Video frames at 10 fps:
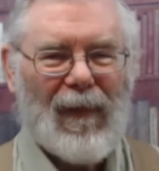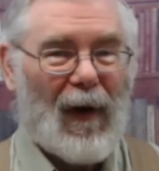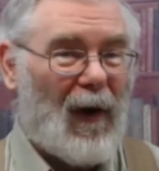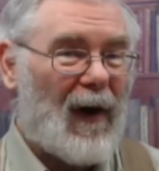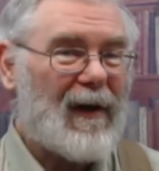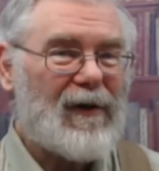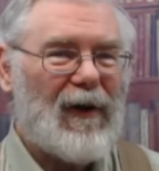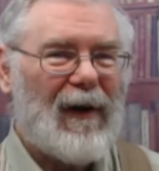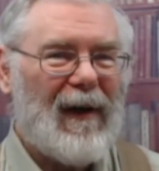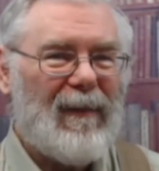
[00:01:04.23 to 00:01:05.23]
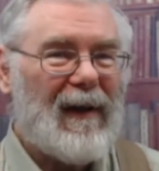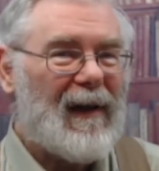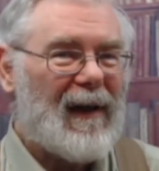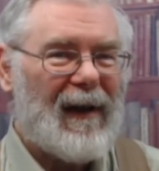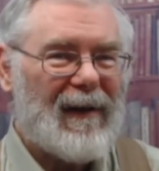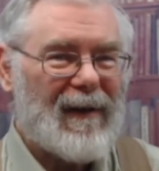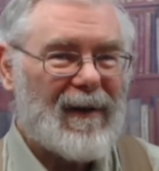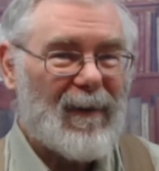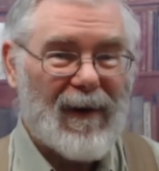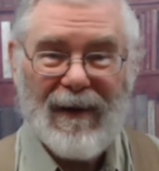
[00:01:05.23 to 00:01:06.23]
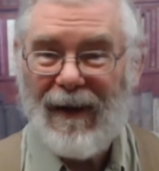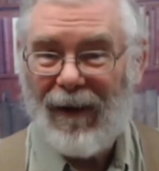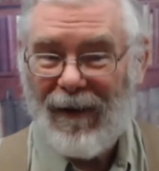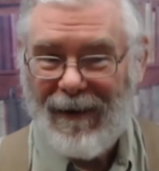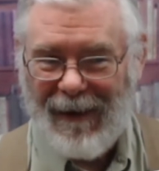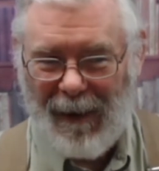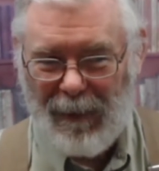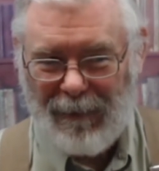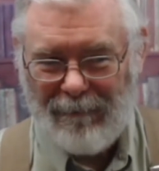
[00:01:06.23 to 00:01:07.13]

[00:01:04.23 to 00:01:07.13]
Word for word: the longest journey begins with a single step.